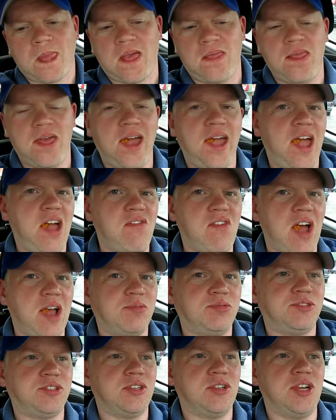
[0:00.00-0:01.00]
They have
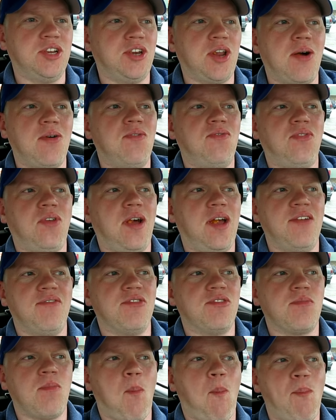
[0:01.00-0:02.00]
absolutely no flavor.